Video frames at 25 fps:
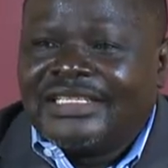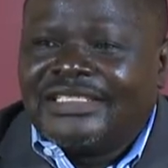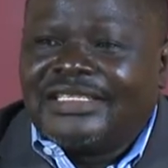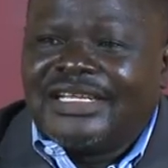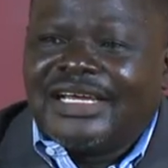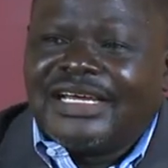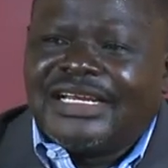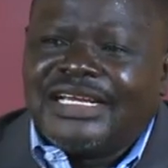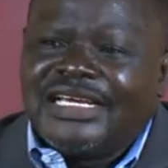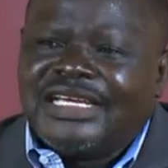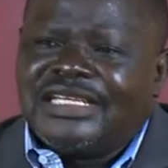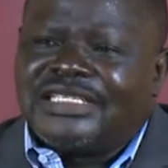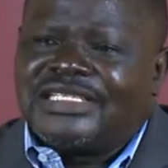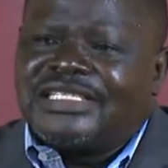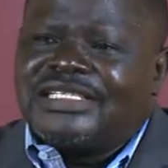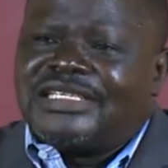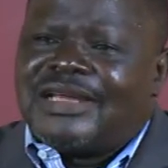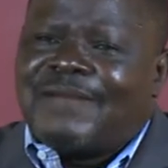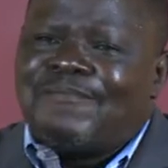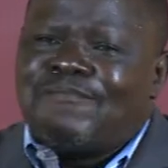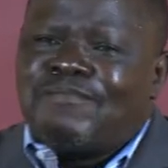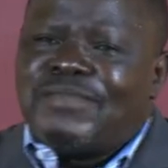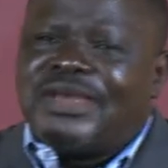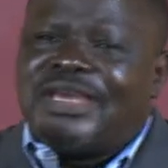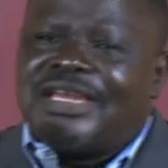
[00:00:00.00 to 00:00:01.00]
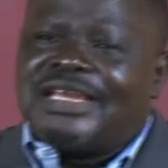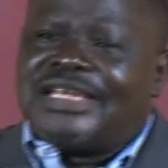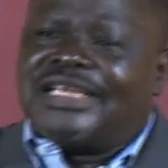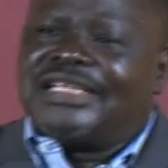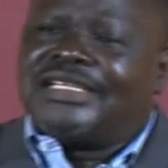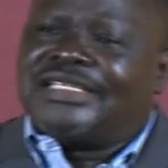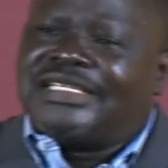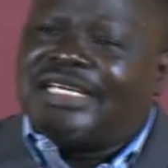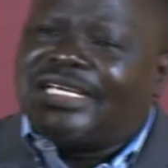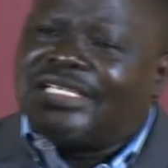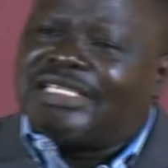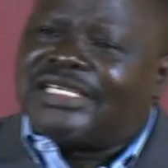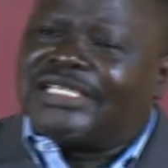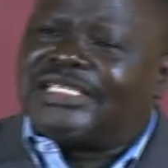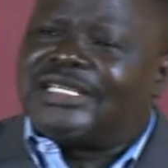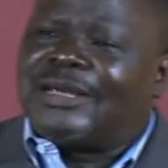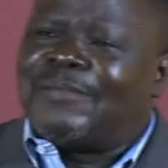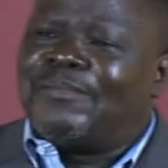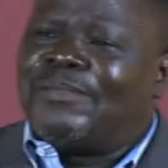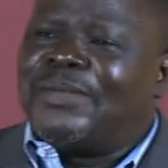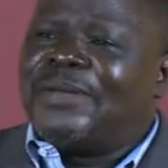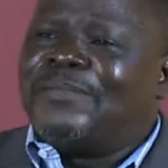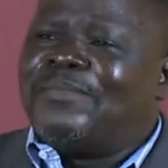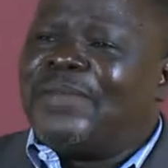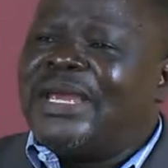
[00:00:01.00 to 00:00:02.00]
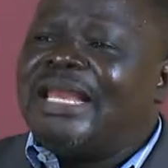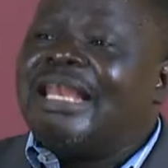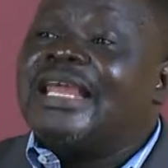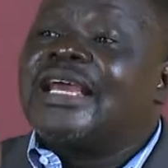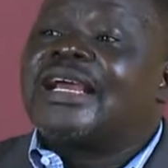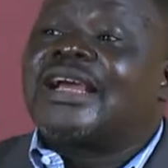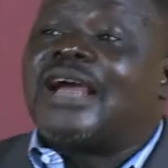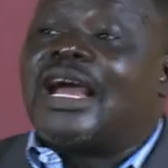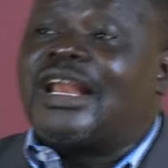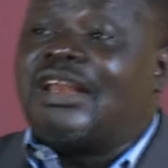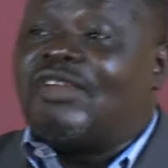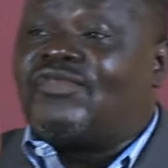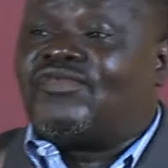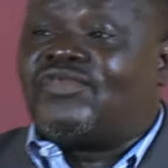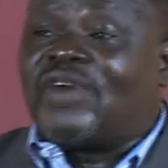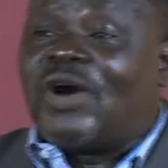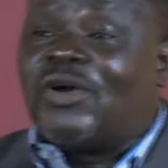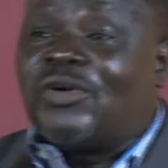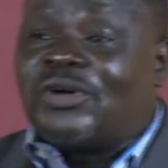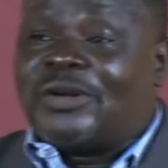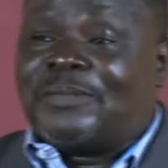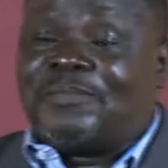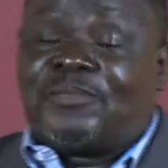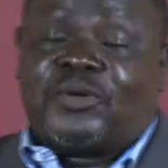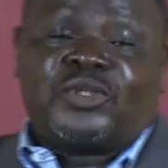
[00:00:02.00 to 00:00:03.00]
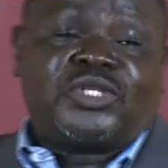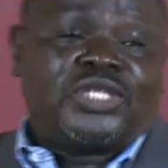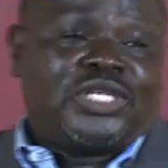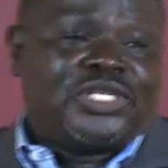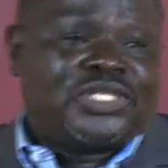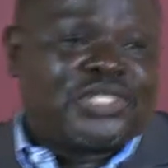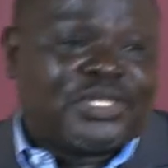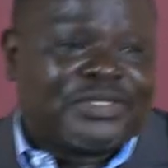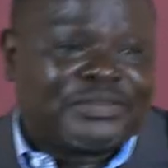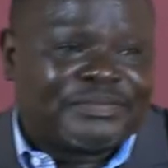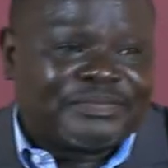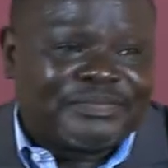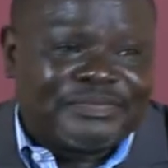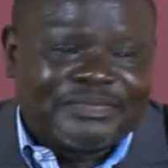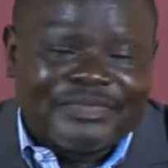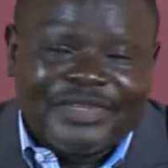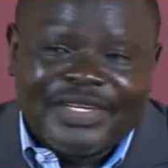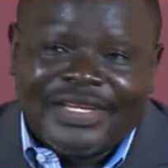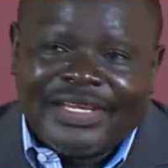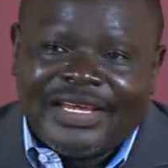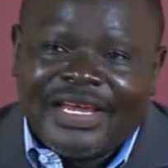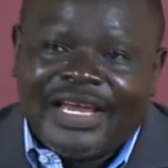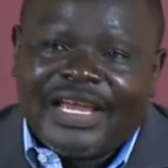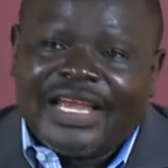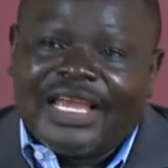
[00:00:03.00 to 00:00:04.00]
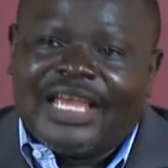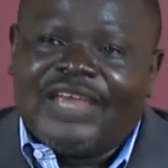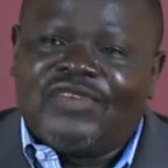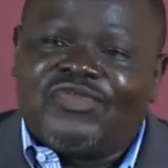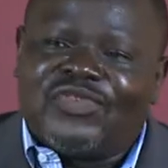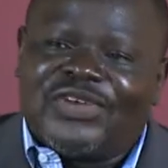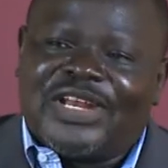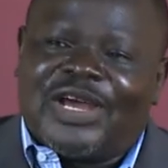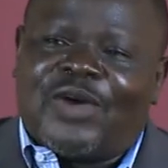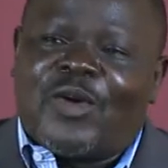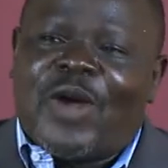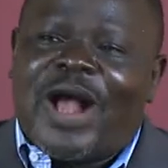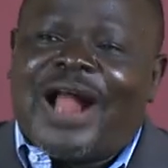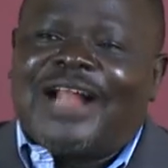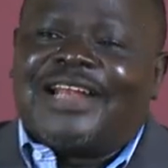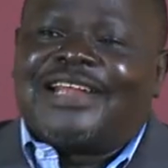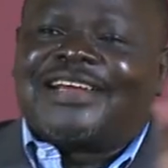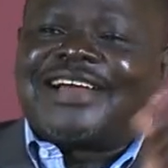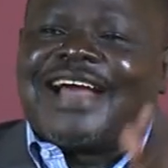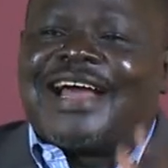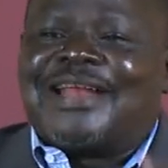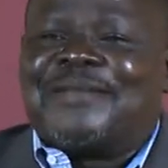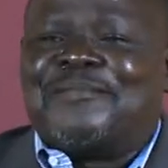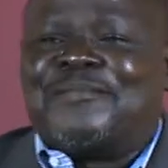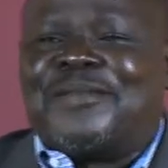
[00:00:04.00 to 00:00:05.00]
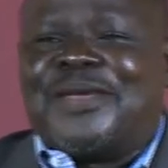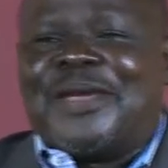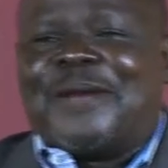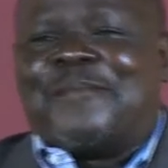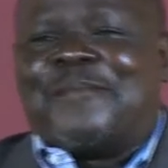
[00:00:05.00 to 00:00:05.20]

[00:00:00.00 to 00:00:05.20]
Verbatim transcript: There is the meaning. This is a biblically found position. If the world can be